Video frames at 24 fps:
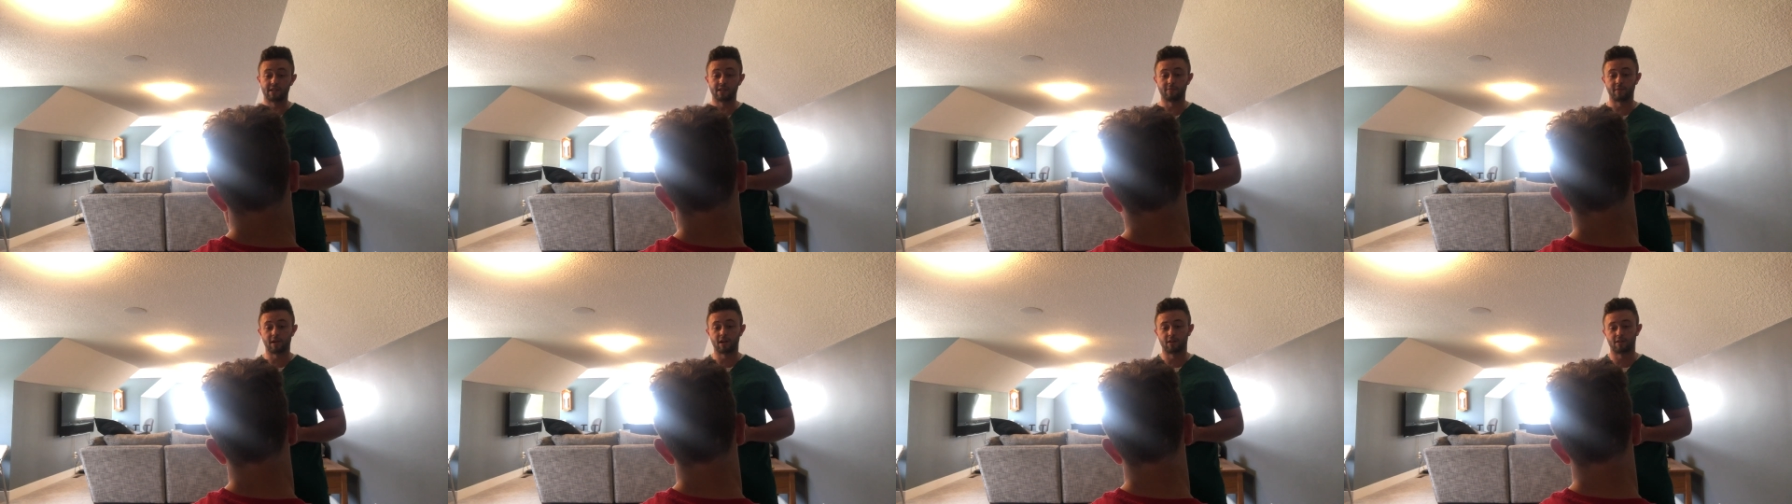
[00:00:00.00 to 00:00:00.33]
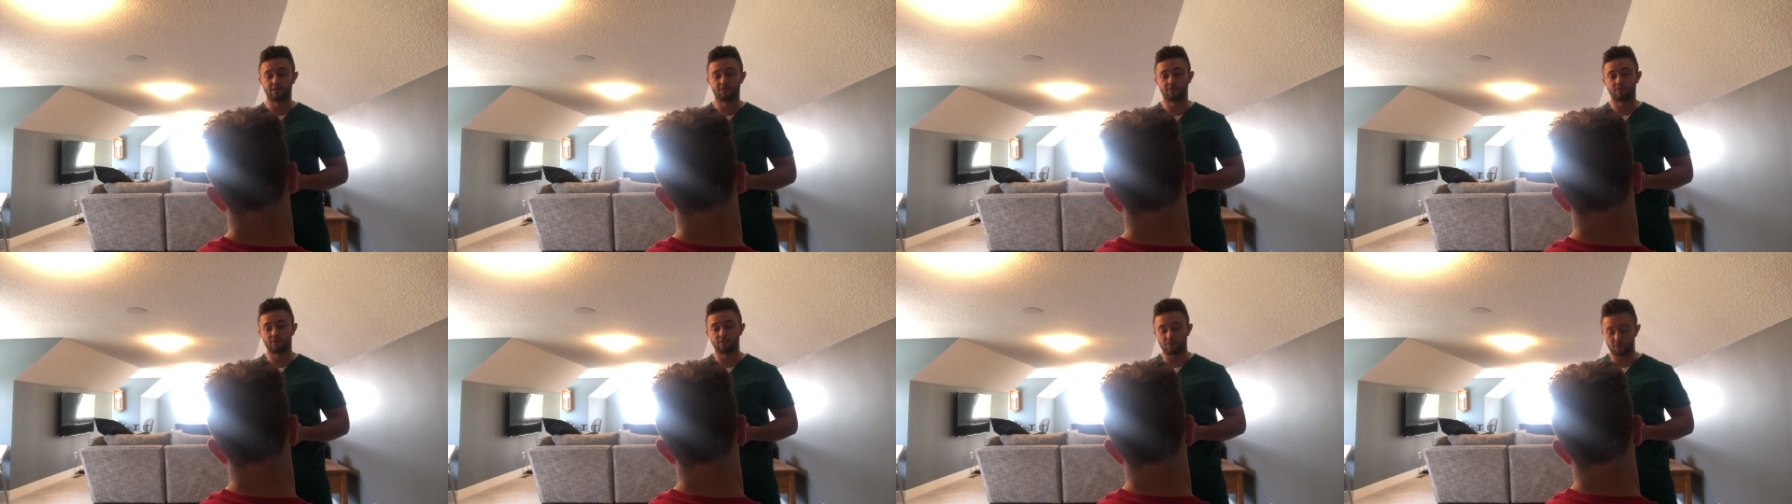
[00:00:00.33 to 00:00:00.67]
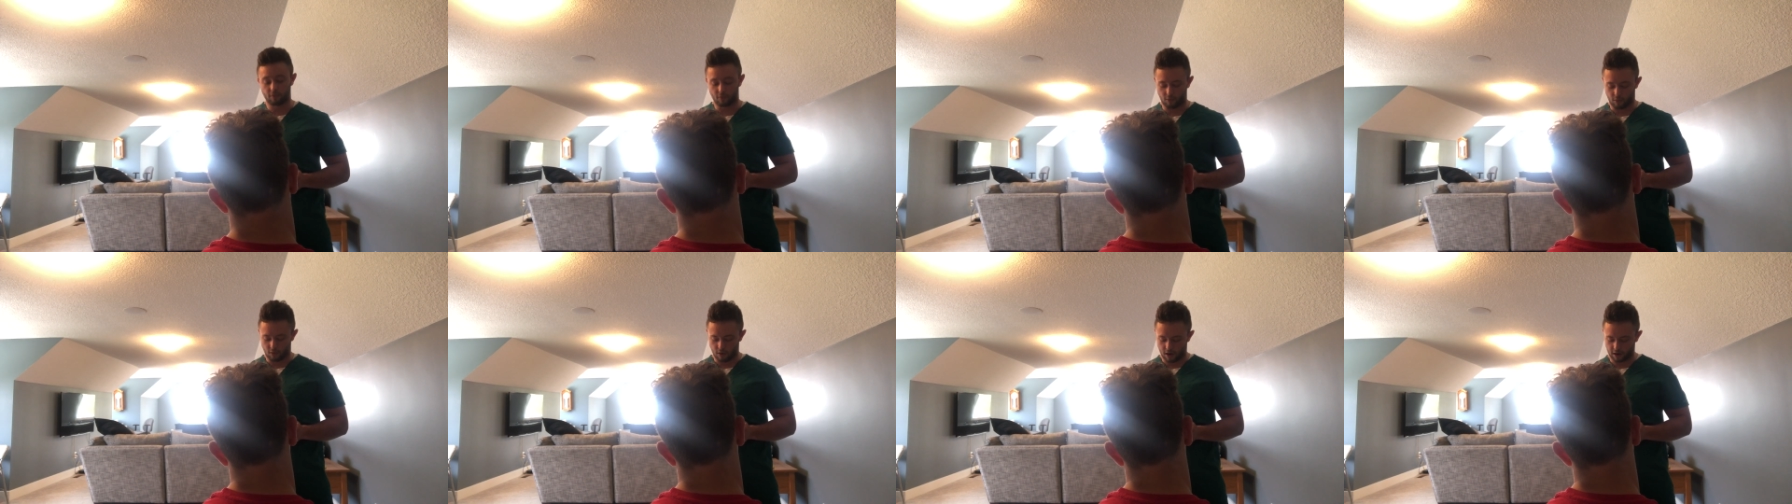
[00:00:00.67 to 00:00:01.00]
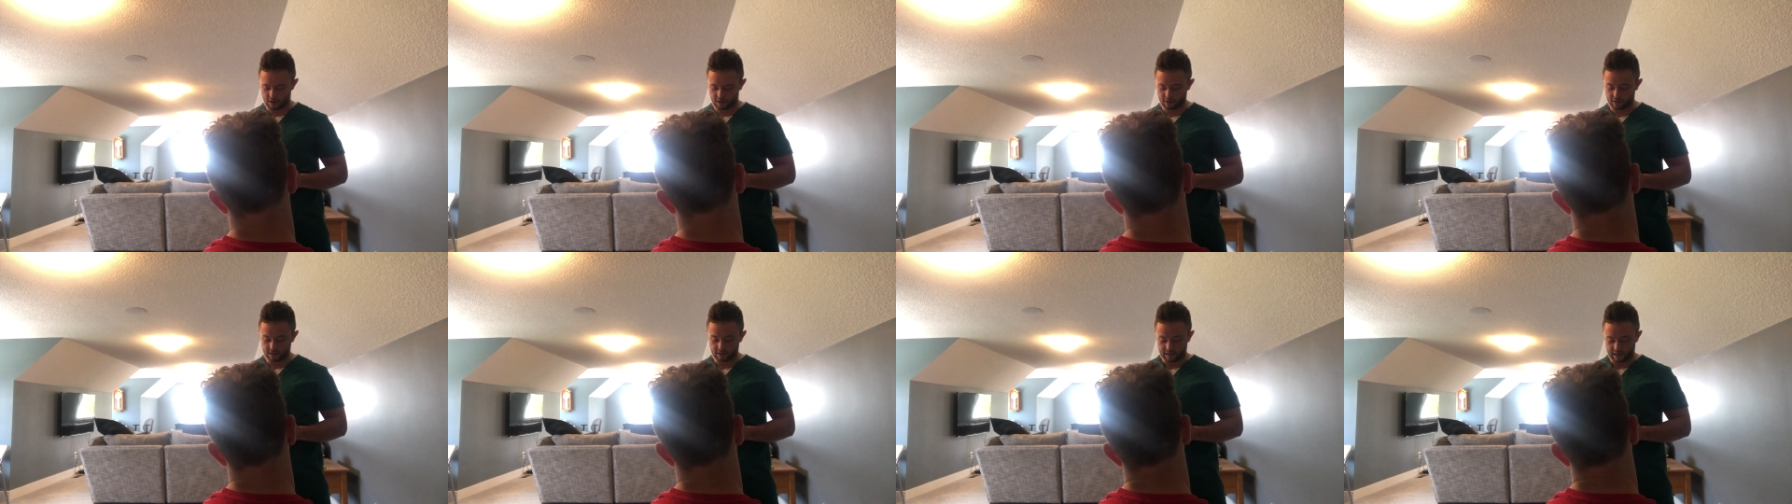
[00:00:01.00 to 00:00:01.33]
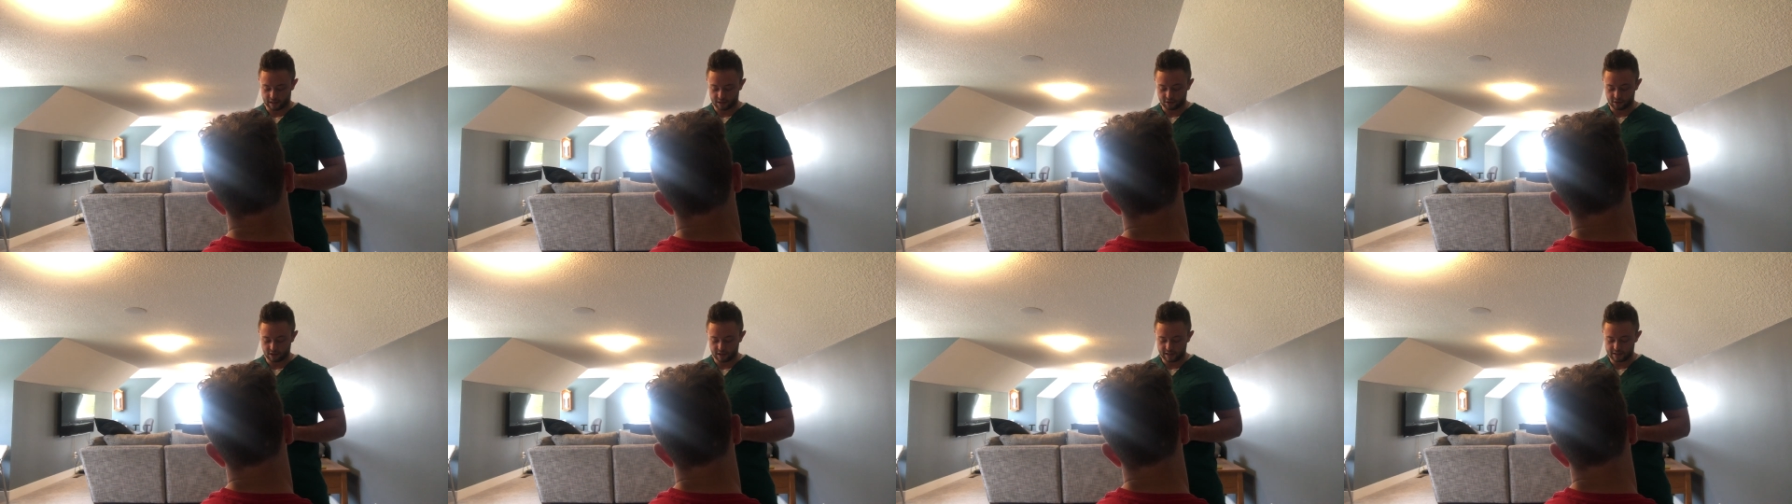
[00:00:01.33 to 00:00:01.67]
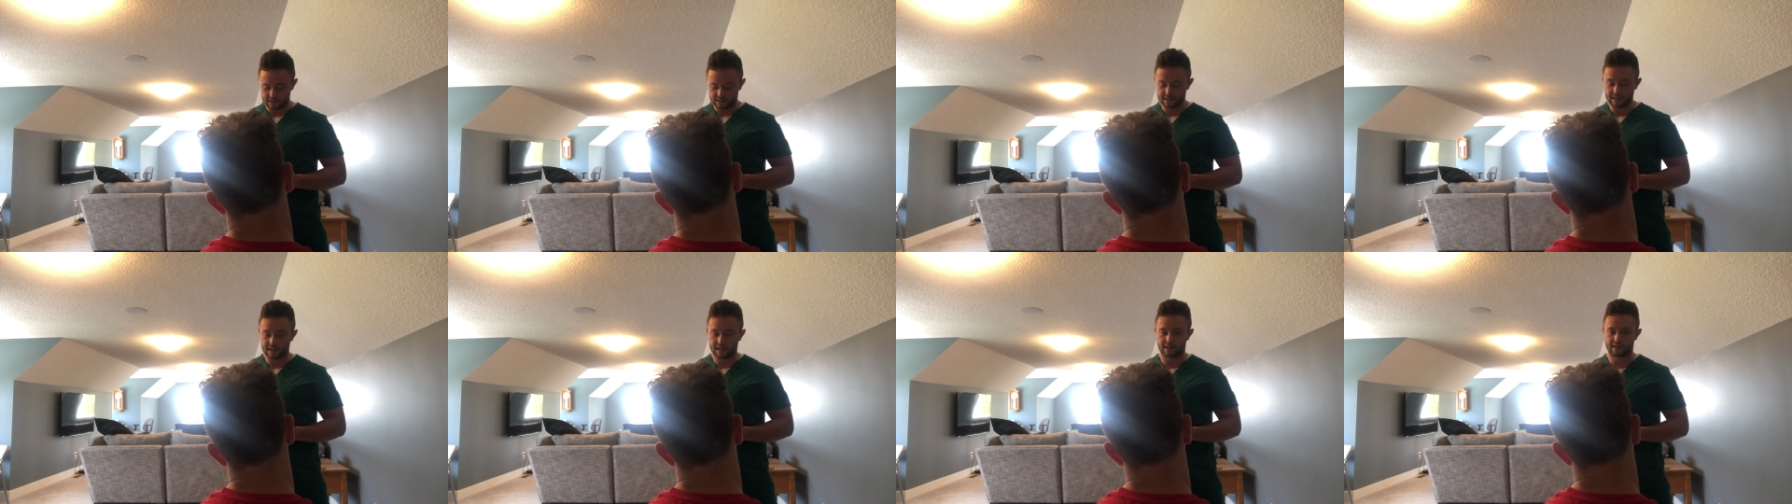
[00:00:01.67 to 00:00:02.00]
the amount of water and
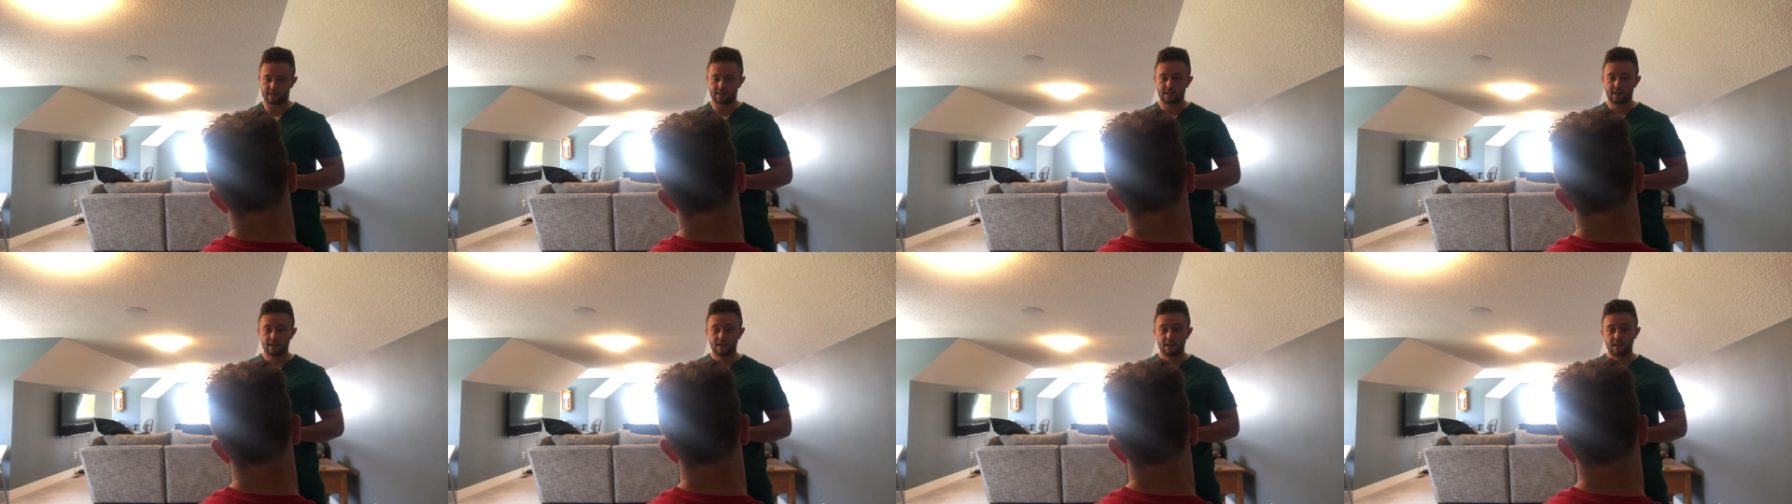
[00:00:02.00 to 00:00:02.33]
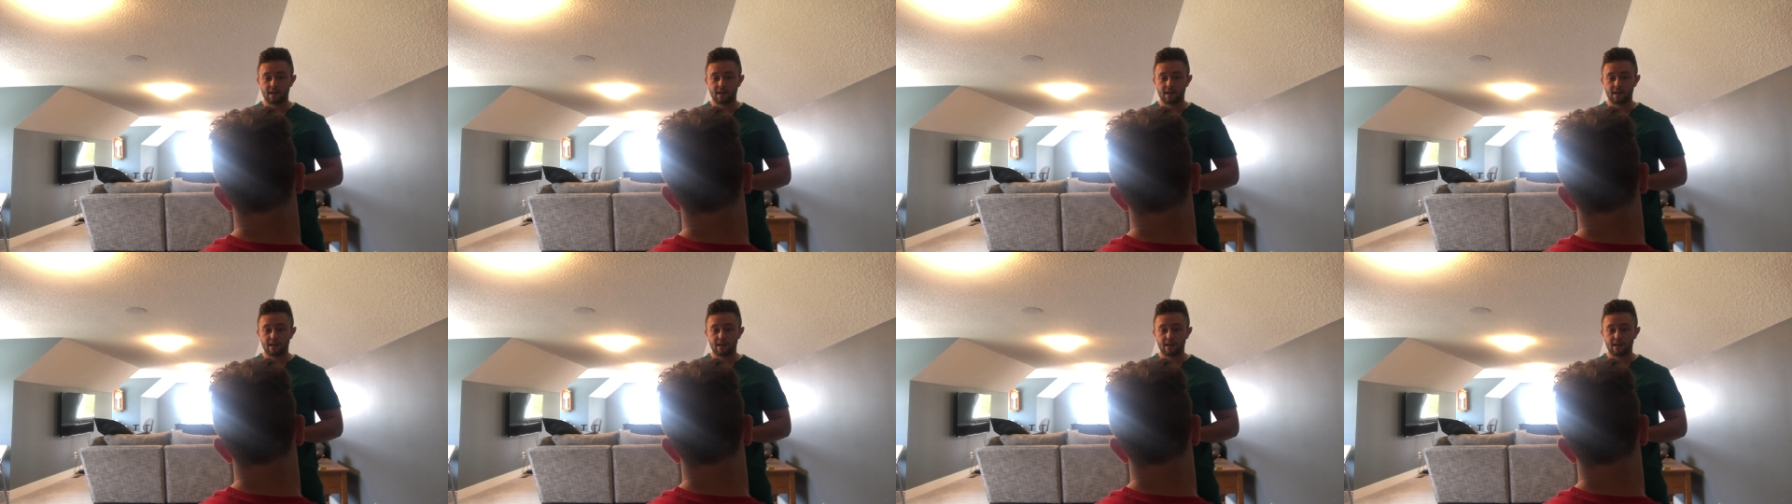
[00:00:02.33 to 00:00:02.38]
electrolytes that